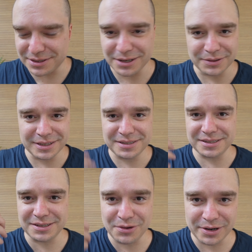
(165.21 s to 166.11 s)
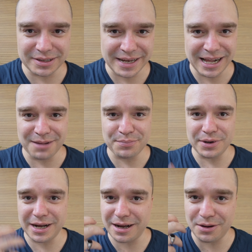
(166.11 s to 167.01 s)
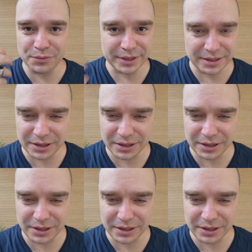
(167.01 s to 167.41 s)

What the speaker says: So this is going to help with,